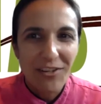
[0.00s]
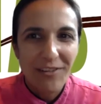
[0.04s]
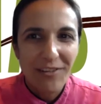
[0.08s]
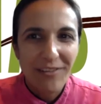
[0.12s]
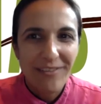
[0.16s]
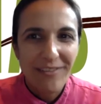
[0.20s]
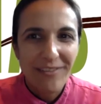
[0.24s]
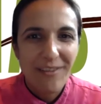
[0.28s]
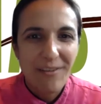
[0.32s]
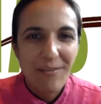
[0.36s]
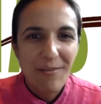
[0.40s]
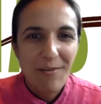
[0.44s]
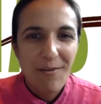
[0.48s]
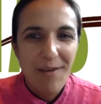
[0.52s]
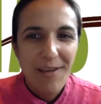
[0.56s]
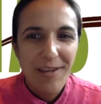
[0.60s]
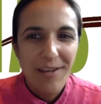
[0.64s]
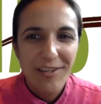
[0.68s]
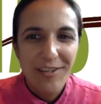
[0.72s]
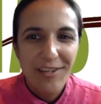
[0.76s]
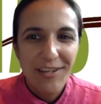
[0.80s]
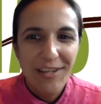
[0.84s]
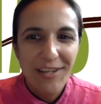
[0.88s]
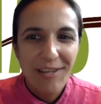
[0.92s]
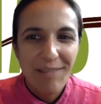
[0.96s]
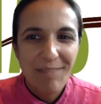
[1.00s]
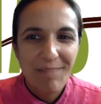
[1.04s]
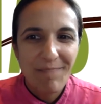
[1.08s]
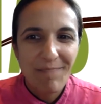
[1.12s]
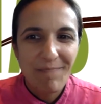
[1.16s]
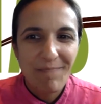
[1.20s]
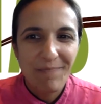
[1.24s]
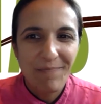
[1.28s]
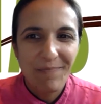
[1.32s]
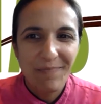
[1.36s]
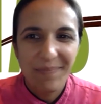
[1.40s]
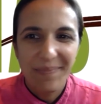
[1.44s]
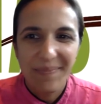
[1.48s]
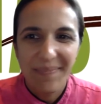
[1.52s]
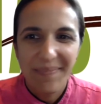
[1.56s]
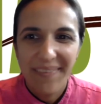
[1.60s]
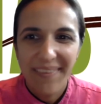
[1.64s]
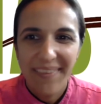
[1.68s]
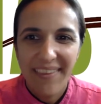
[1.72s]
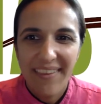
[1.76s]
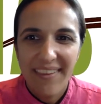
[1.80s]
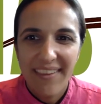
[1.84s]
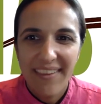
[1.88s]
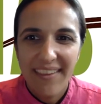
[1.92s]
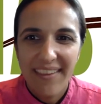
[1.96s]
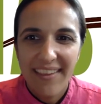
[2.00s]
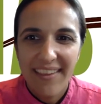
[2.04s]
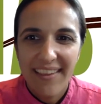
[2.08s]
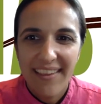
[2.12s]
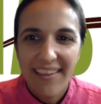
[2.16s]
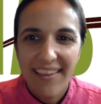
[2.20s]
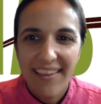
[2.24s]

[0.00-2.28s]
there's no question. Mm -hmm.